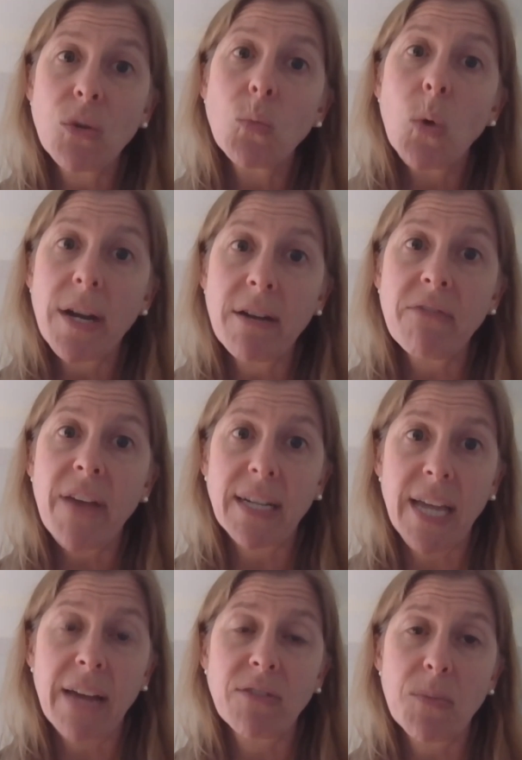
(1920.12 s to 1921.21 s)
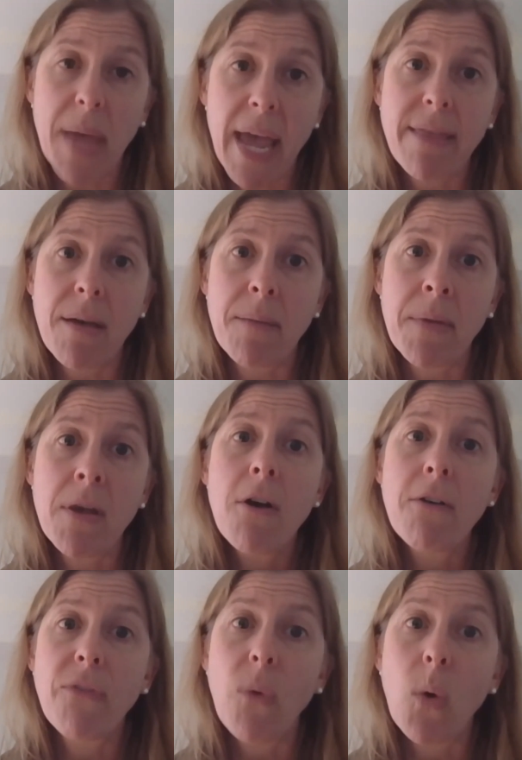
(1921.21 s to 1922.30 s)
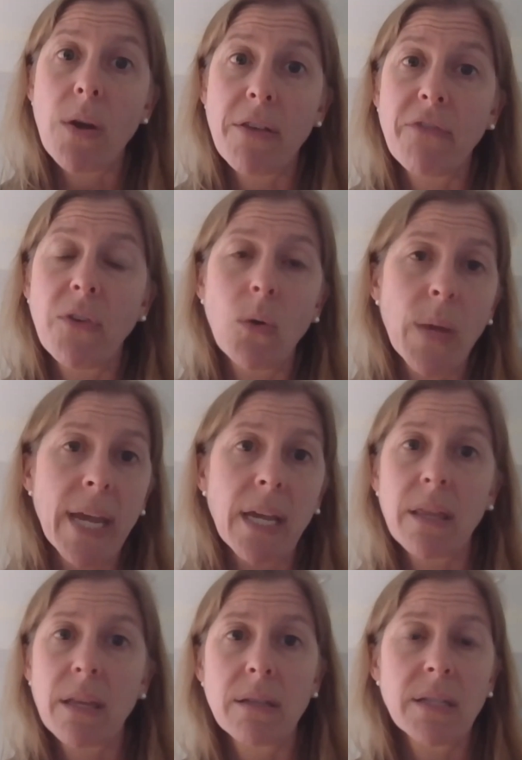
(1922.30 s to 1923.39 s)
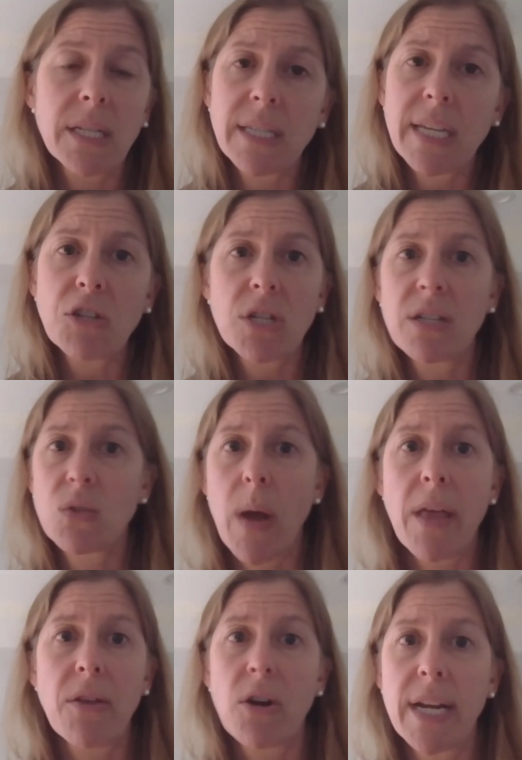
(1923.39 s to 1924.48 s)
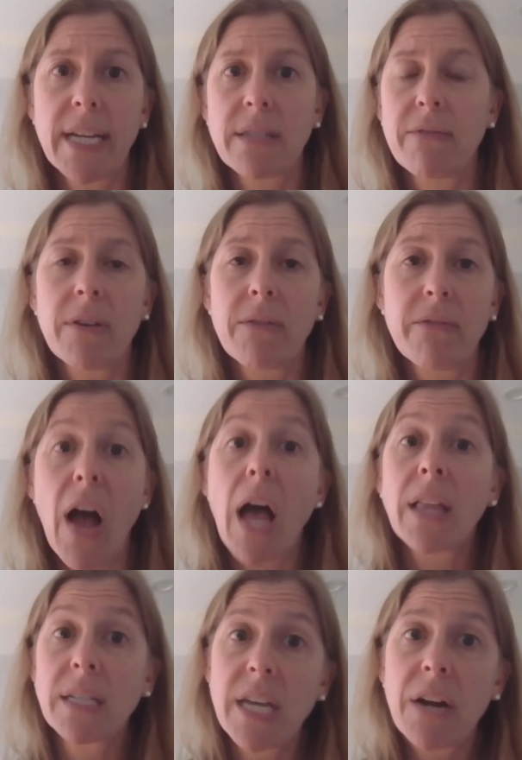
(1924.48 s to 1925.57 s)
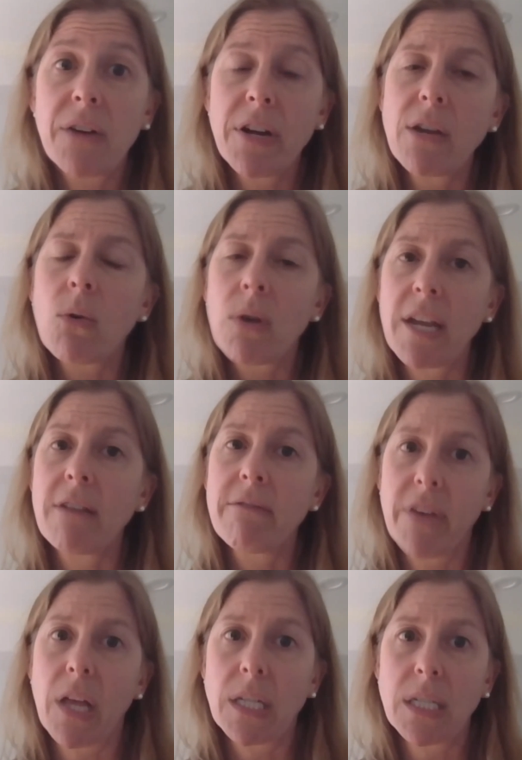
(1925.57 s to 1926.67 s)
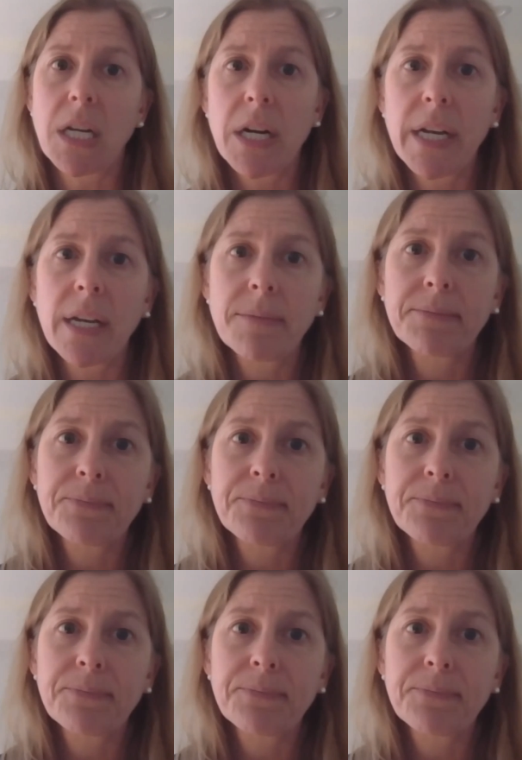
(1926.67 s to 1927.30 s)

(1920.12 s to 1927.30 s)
you would in fact have to pay them for the full week. The distinction is whether it's voluntary or involuntary.